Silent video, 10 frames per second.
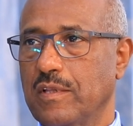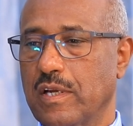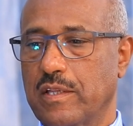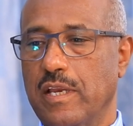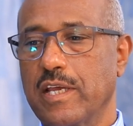They
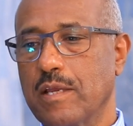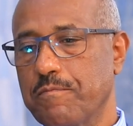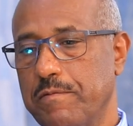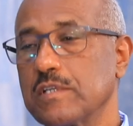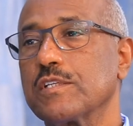are telling
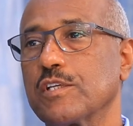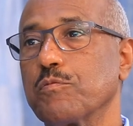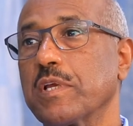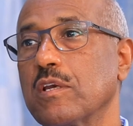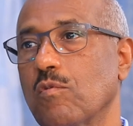him, first
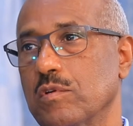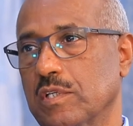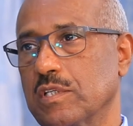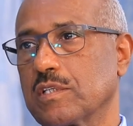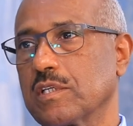you build
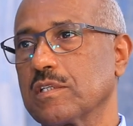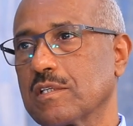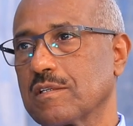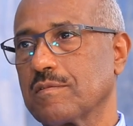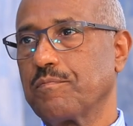
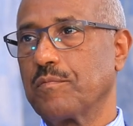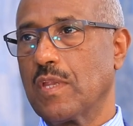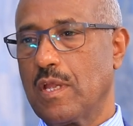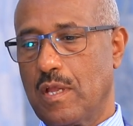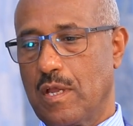consensus,
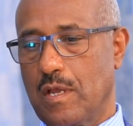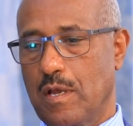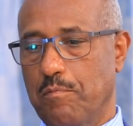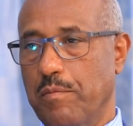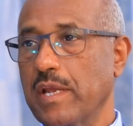
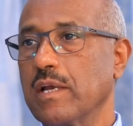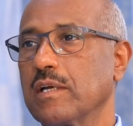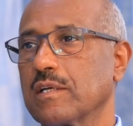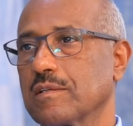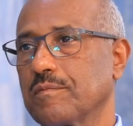
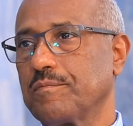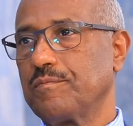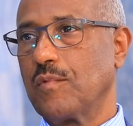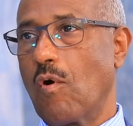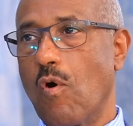bring
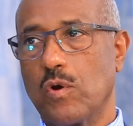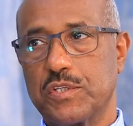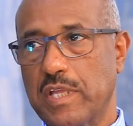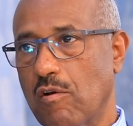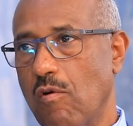all
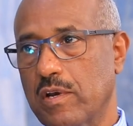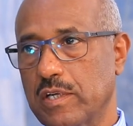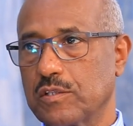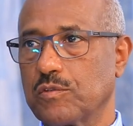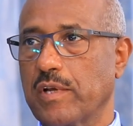
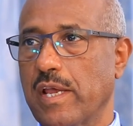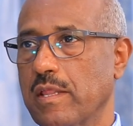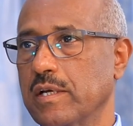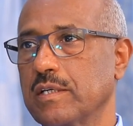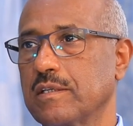stakeholders
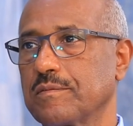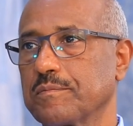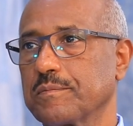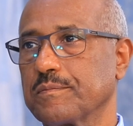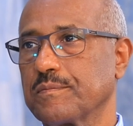together,
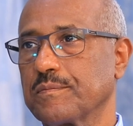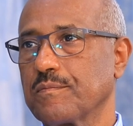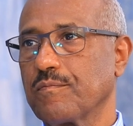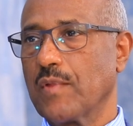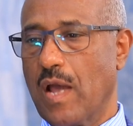
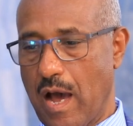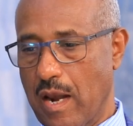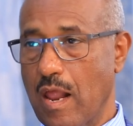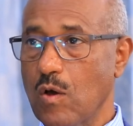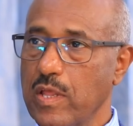
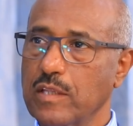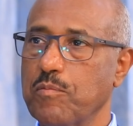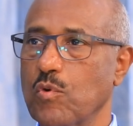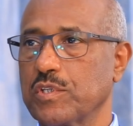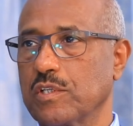allow
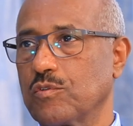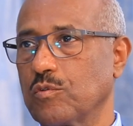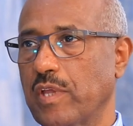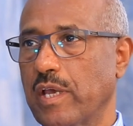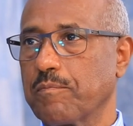that process to
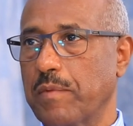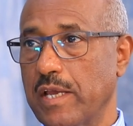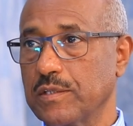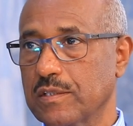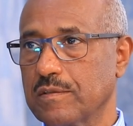take
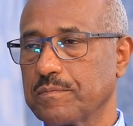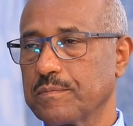place,